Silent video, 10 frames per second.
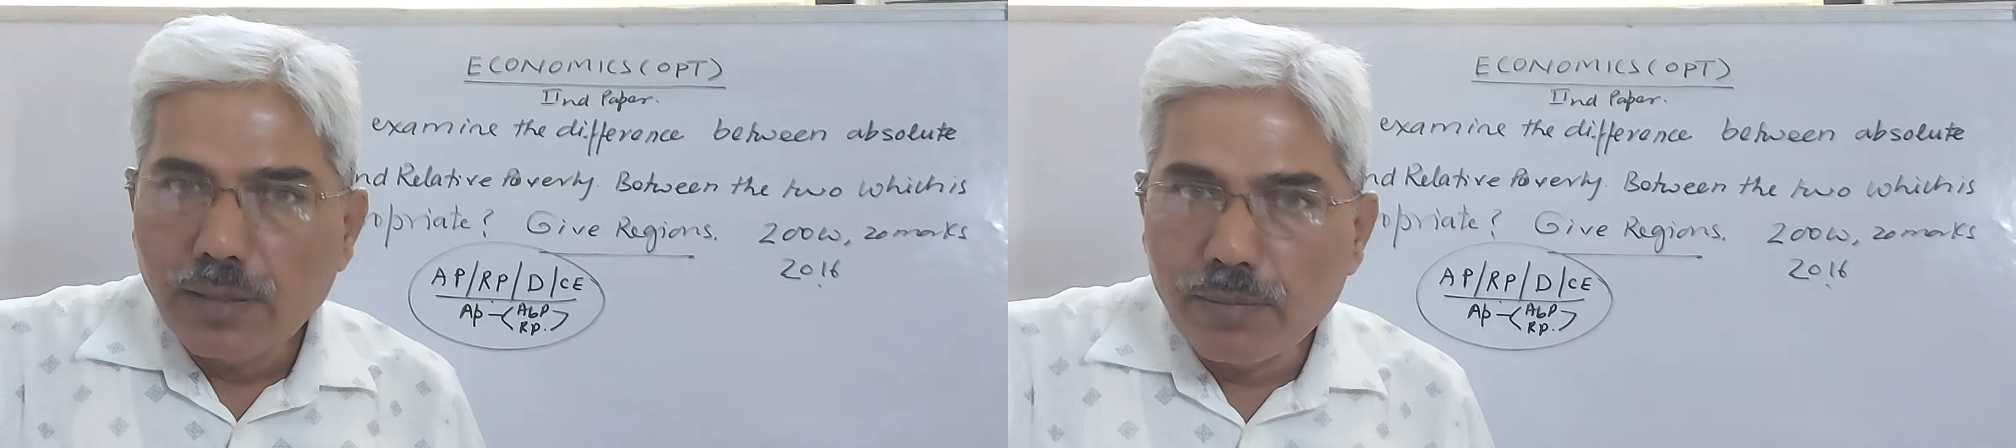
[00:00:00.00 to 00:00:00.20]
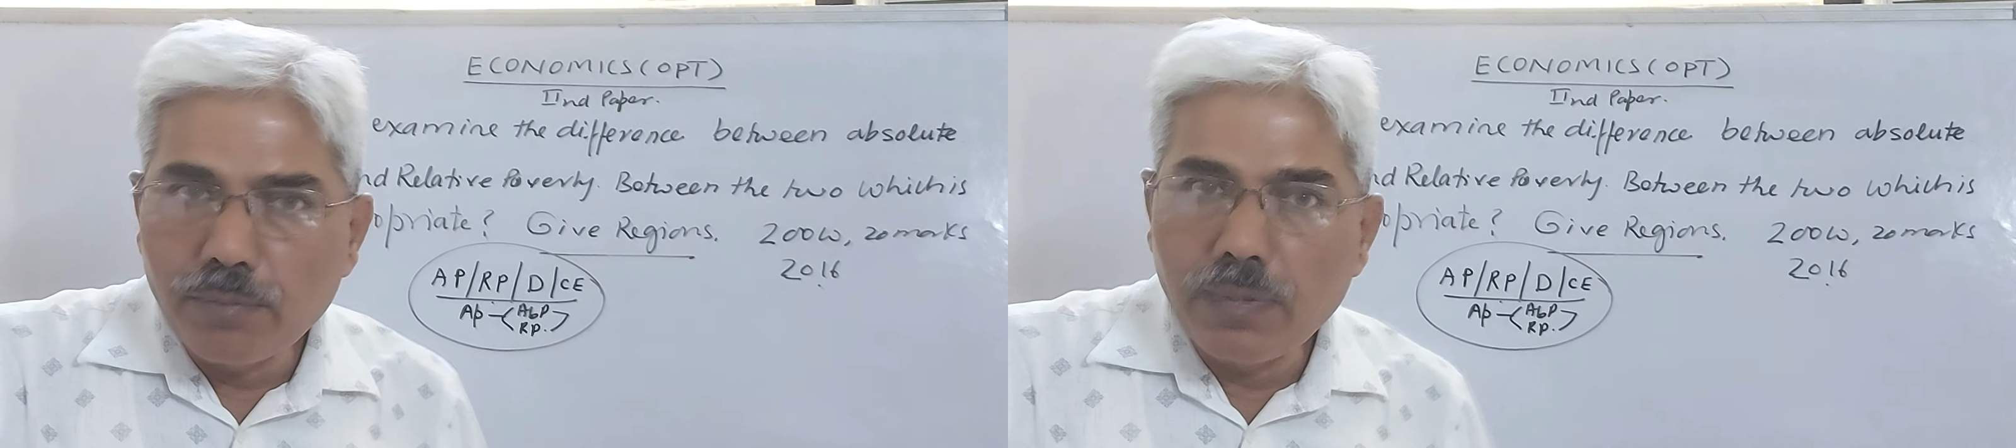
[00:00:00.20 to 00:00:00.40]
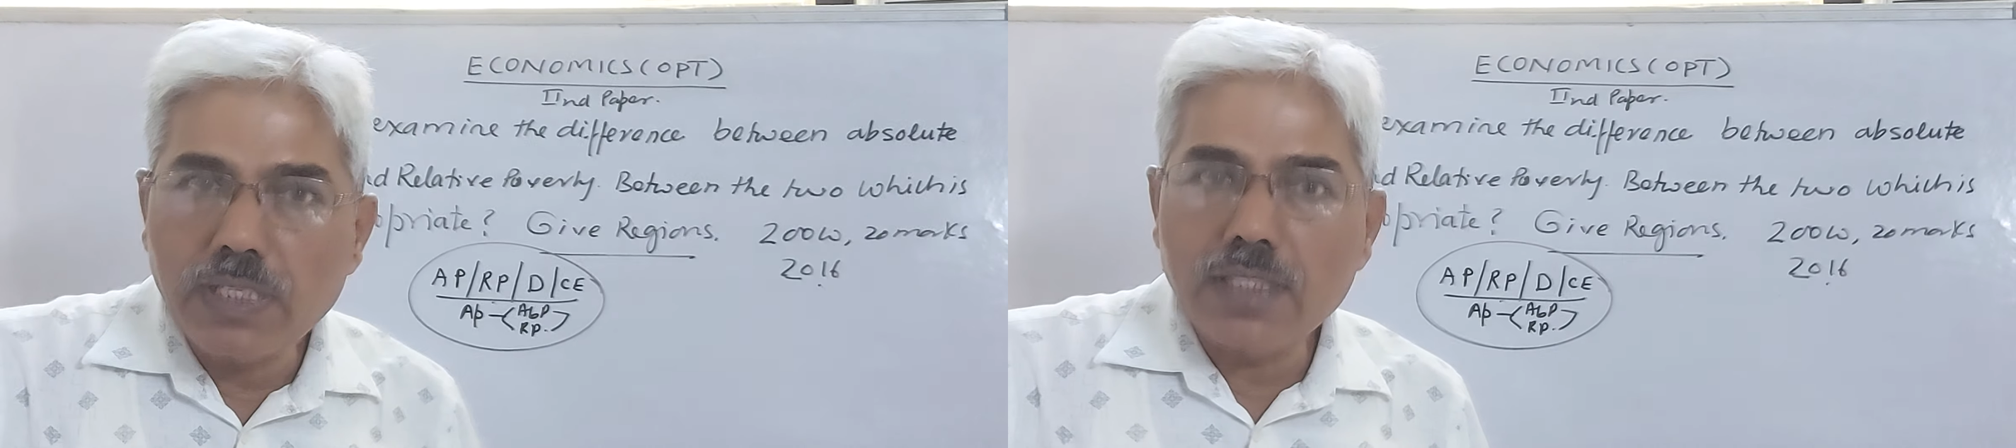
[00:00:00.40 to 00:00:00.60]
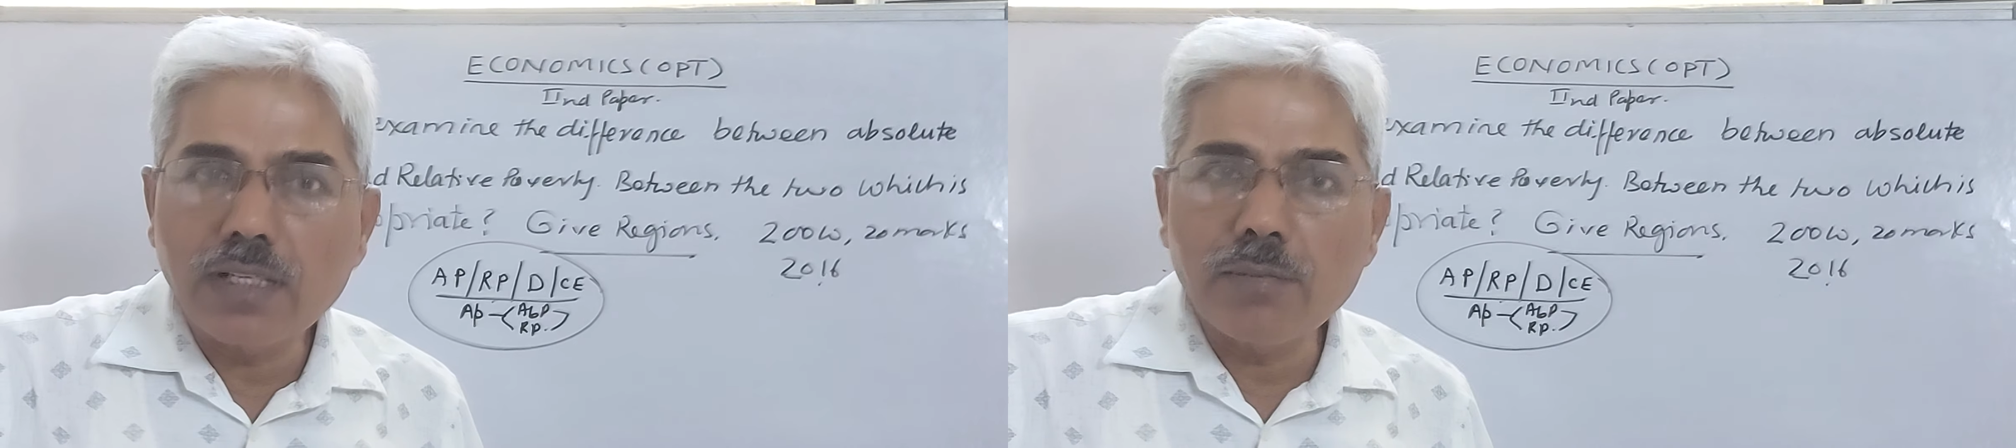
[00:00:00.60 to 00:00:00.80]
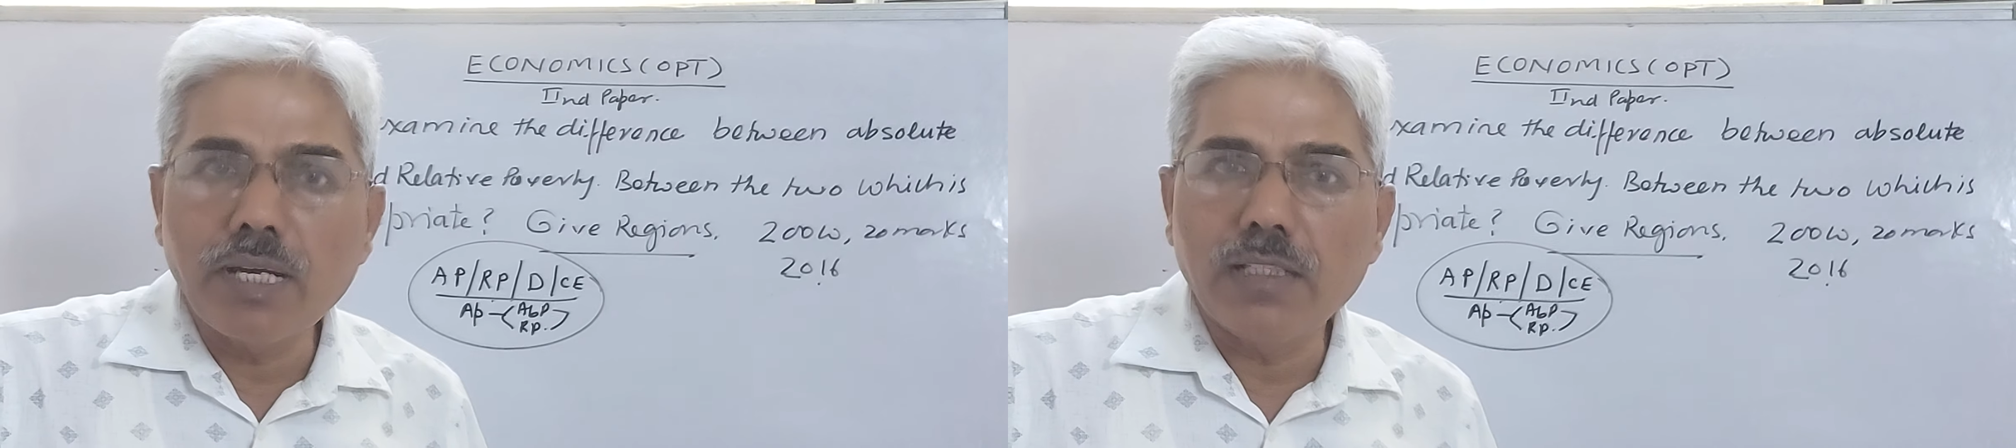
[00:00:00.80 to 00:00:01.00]

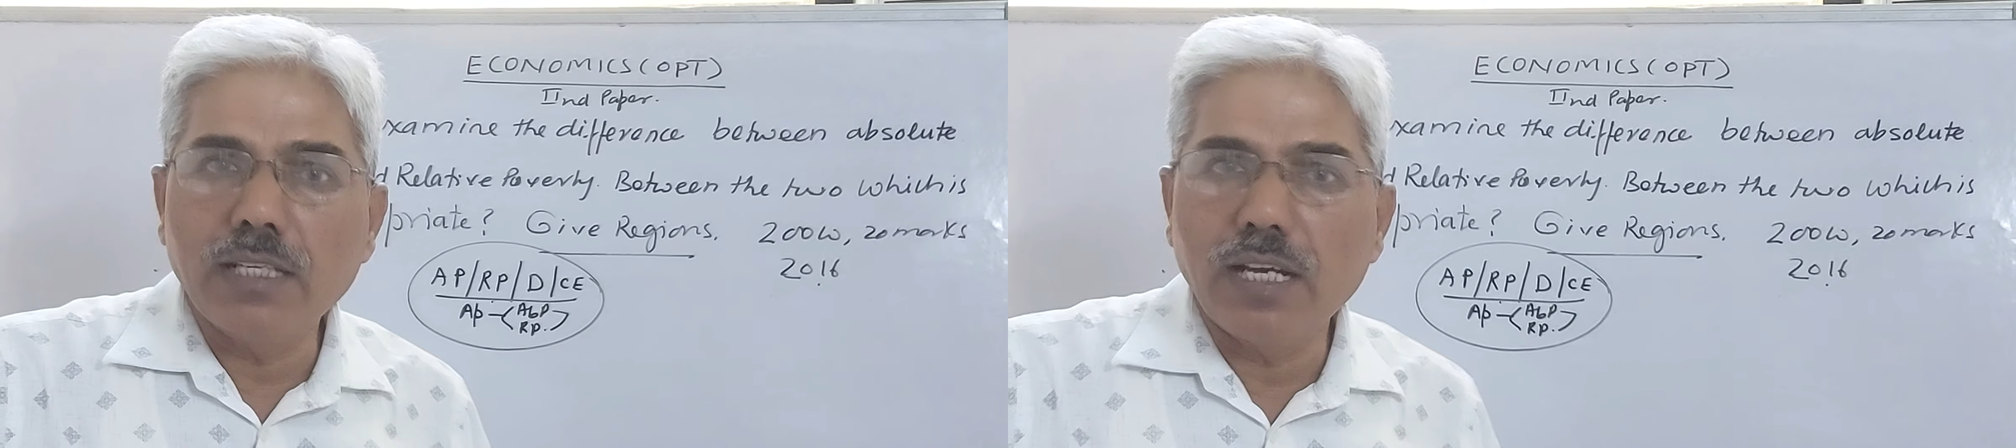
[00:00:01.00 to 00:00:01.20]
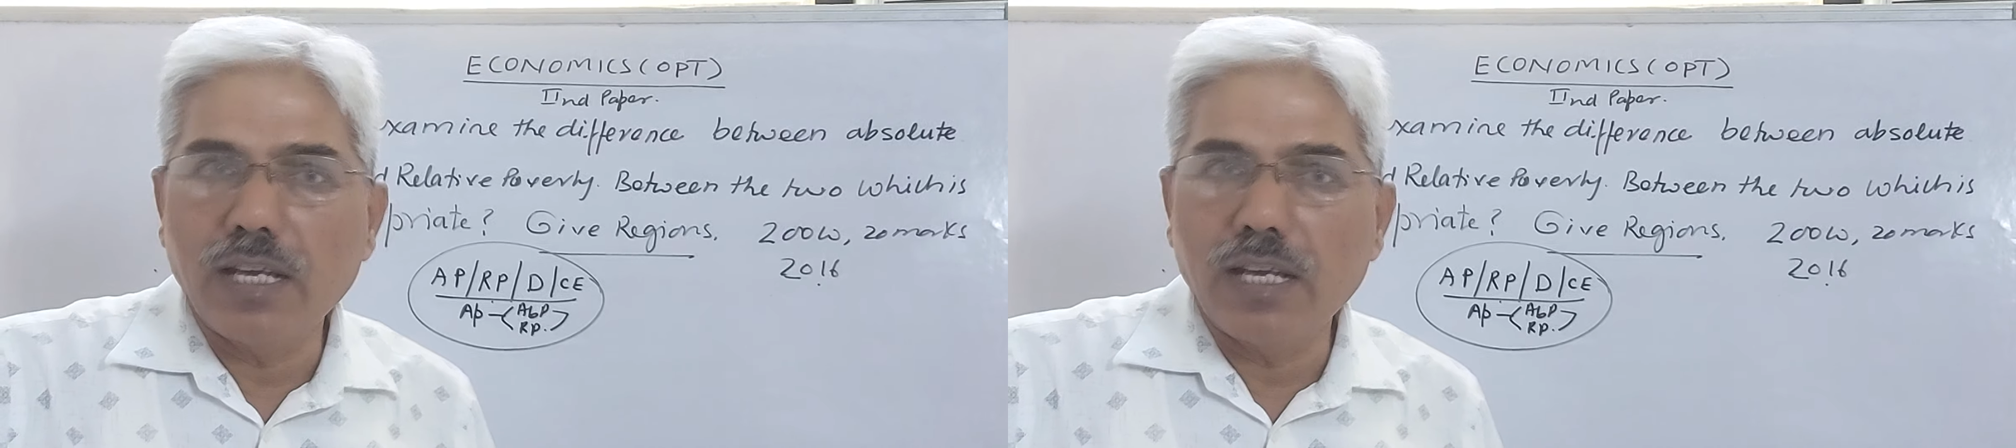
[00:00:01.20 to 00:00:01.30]
measured by the